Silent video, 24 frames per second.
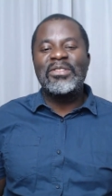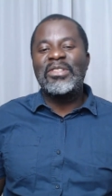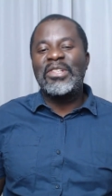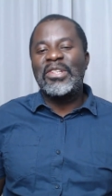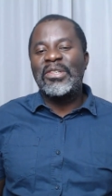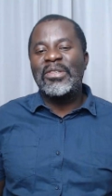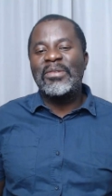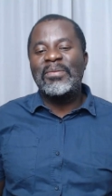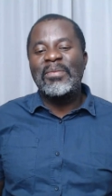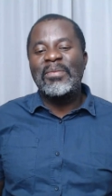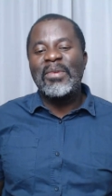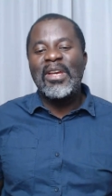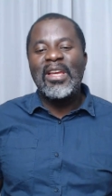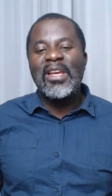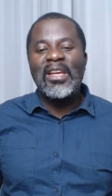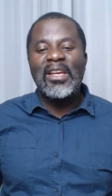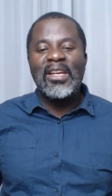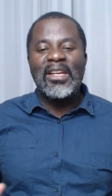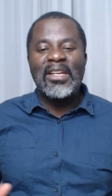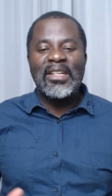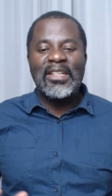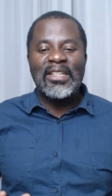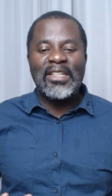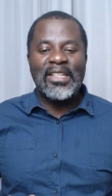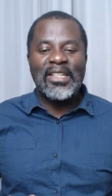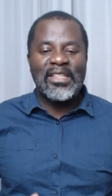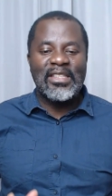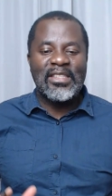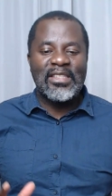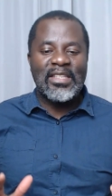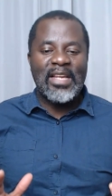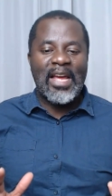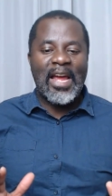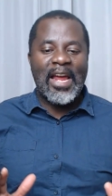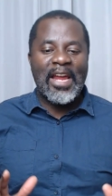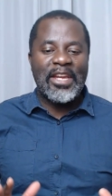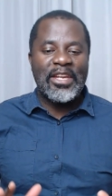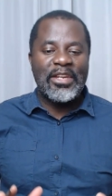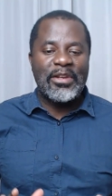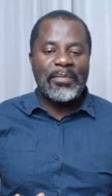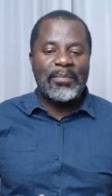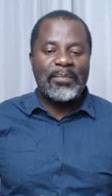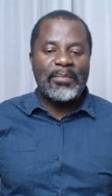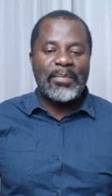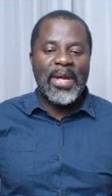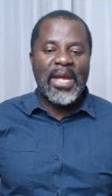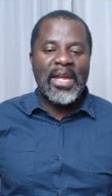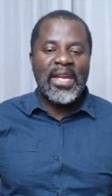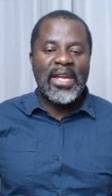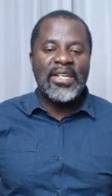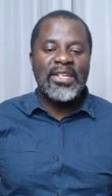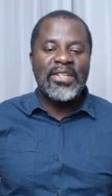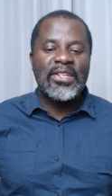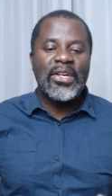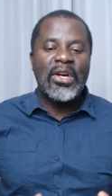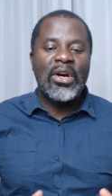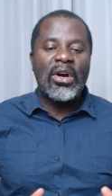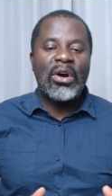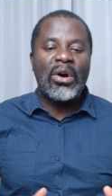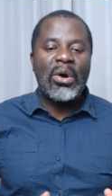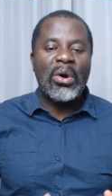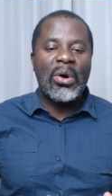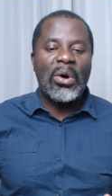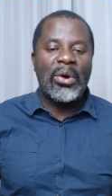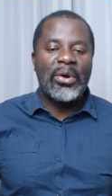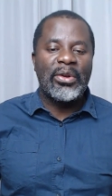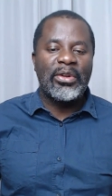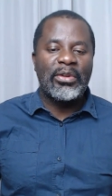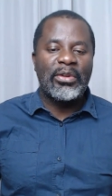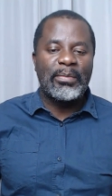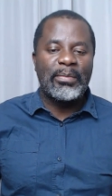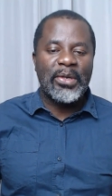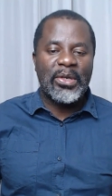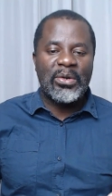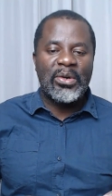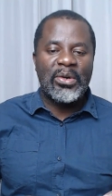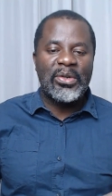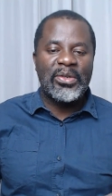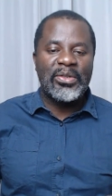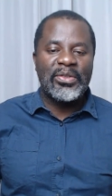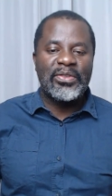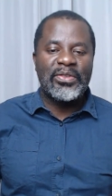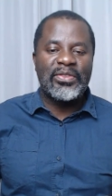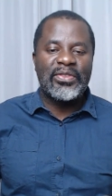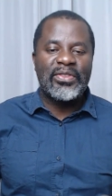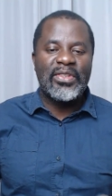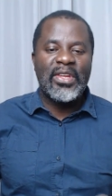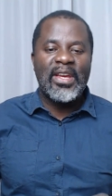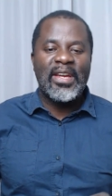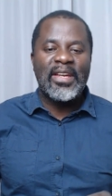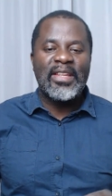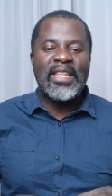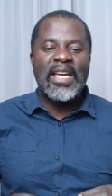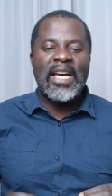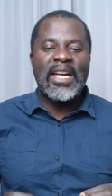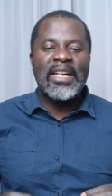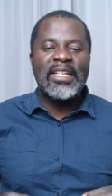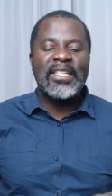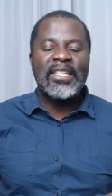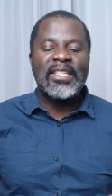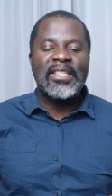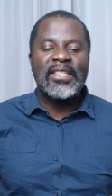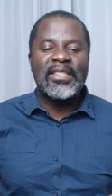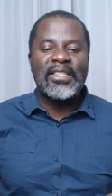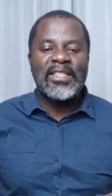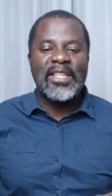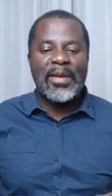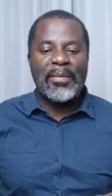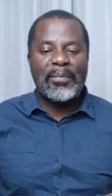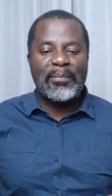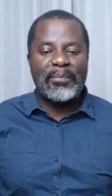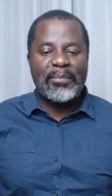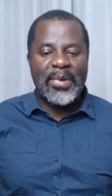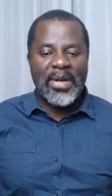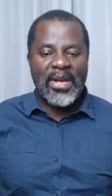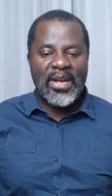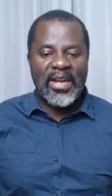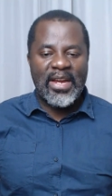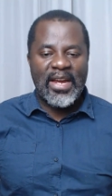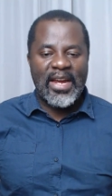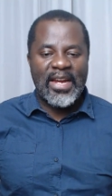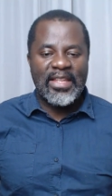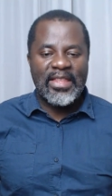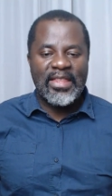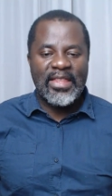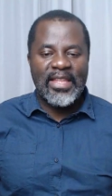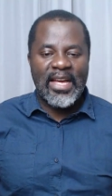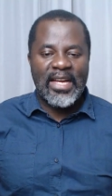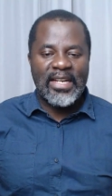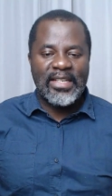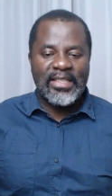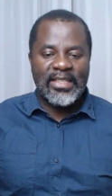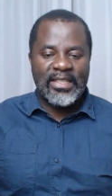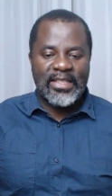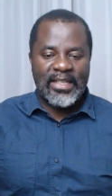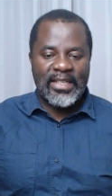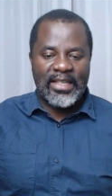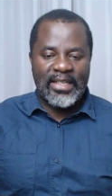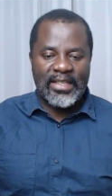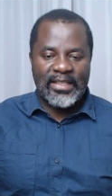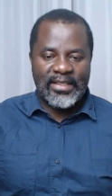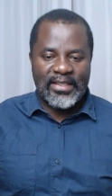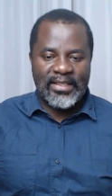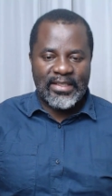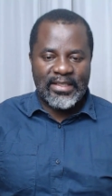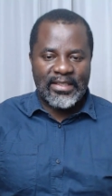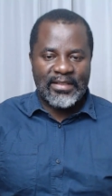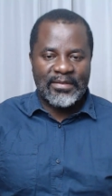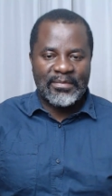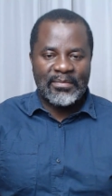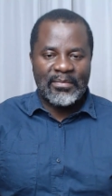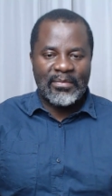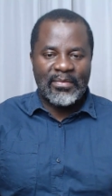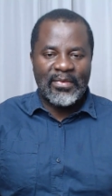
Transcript: No, it's I depend on, because that is the pair in that case.